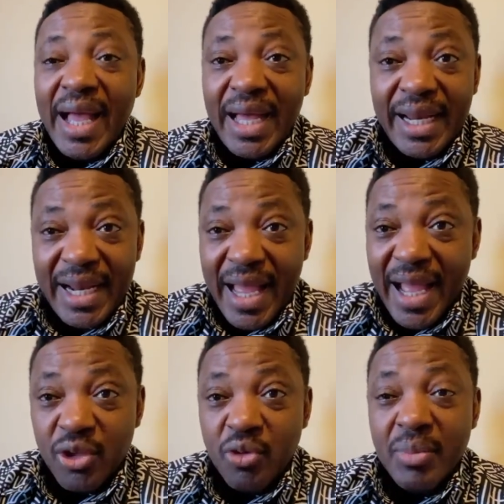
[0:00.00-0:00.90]
had an
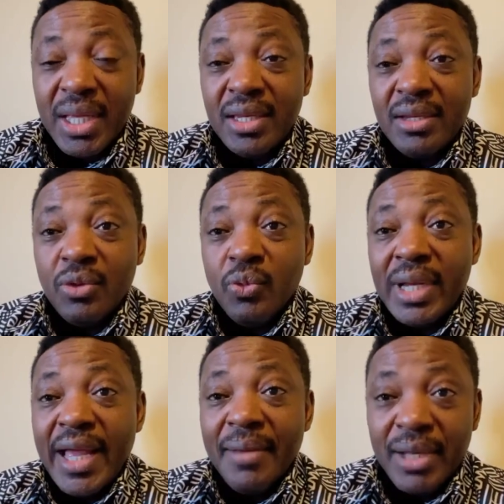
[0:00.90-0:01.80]
argument
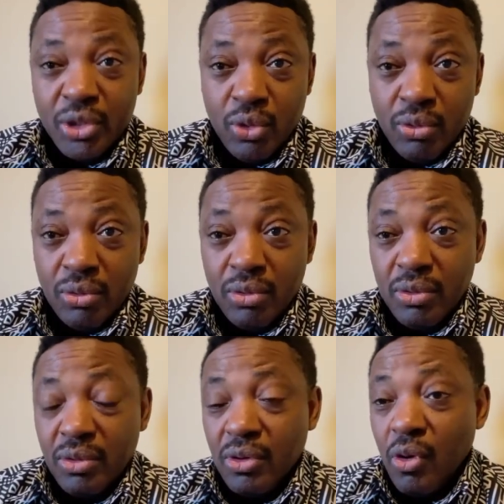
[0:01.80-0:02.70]
with Ayabacho
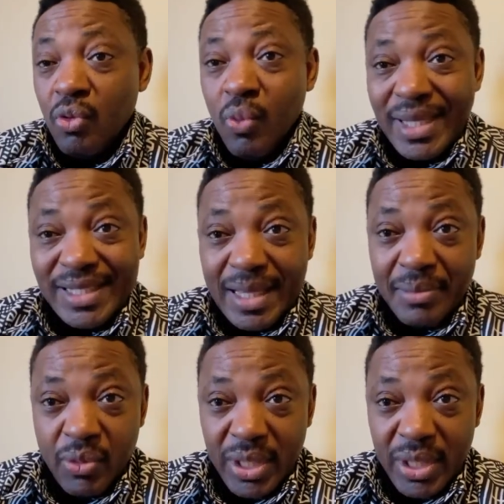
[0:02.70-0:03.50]
on WhatsApp.